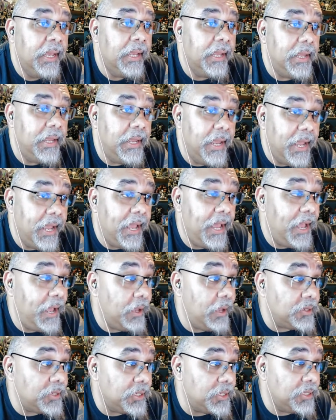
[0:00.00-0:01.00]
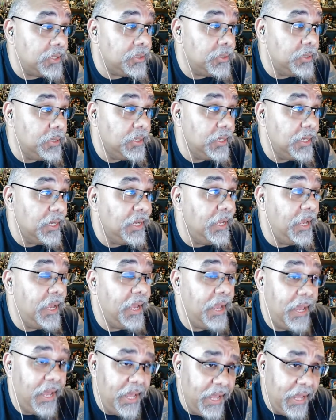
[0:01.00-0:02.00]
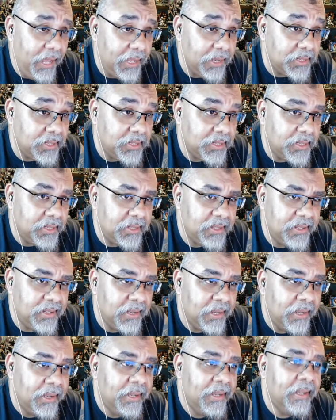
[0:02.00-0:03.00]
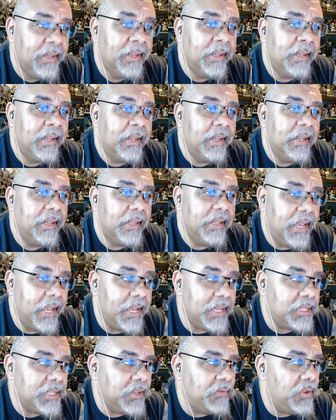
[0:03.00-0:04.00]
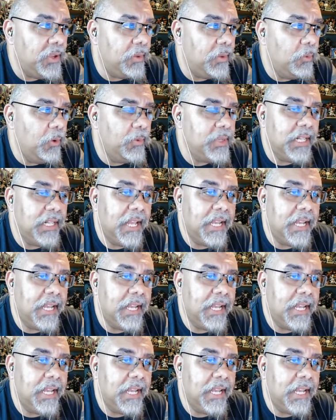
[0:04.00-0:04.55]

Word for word: Yes. Yes. Yes. If you, when was the